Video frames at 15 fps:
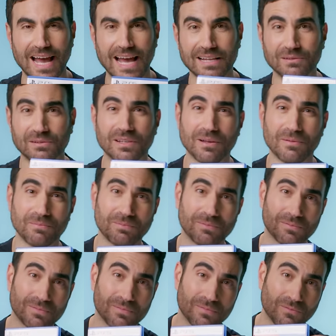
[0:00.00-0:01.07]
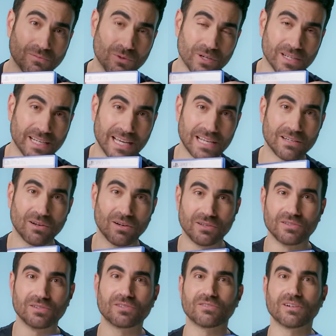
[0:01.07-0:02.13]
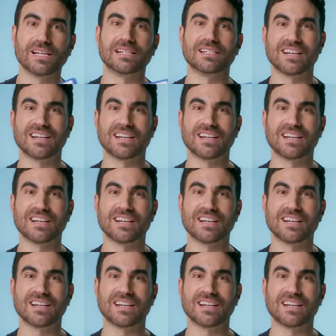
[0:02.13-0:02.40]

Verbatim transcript: and the Roy Kent on screen